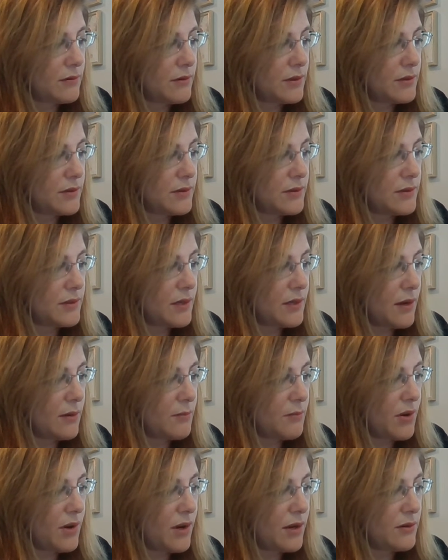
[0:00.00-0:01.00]
This is
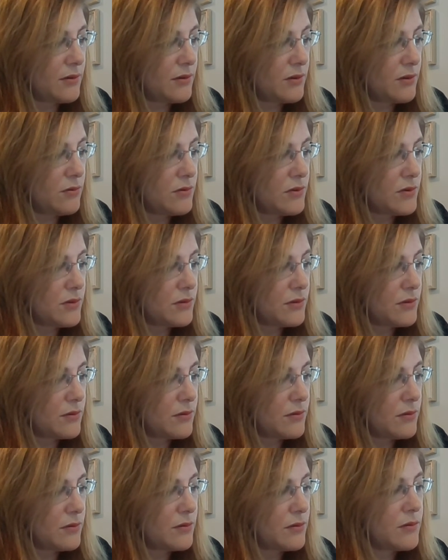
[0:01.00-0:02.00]
hypotenuse,
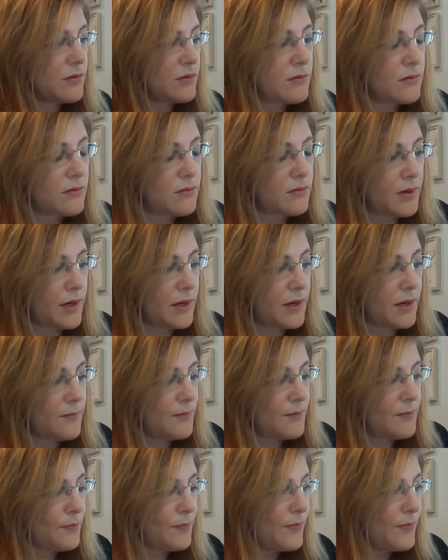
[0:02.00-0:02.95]
right?